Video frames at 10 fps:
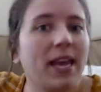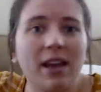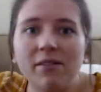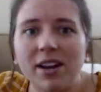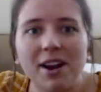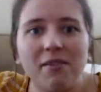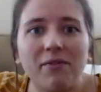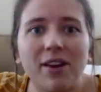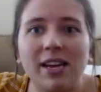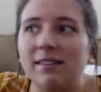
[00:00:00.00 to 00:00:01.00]
Even
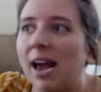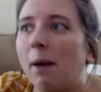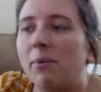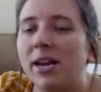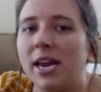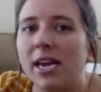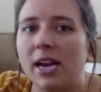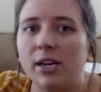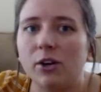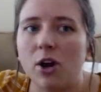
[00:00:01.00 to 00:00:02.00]
if it's happening
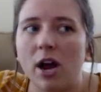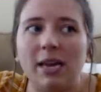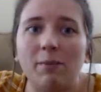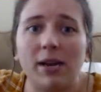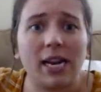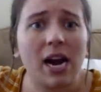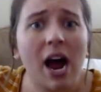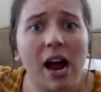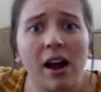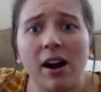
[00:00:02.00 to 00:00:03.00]
and you're not keeping an
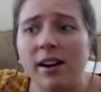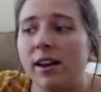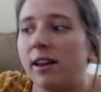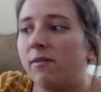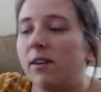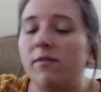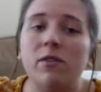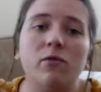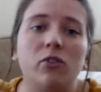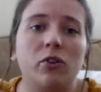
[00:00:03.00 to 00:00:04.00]
eye on it, even if
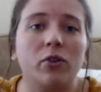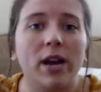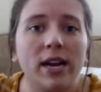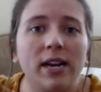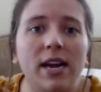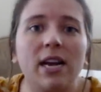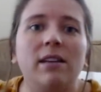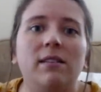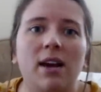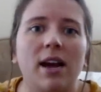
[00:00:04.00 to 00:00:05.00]
you've just created it
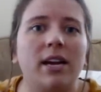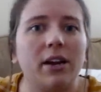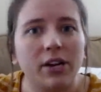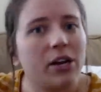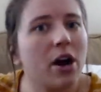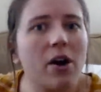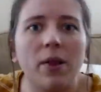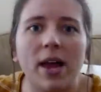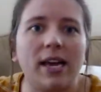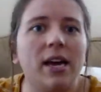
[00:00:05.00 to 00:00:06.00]
and said, here you go,
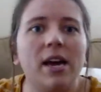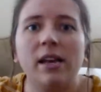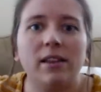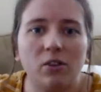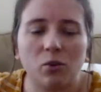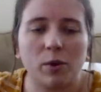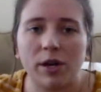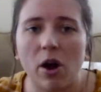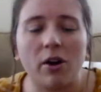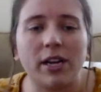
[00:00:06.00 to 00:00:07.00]
like, this is where
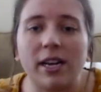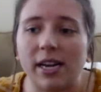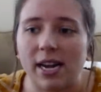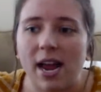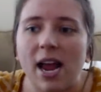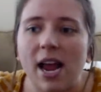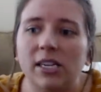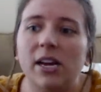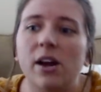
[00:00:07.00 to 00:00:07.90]
y'all can connect,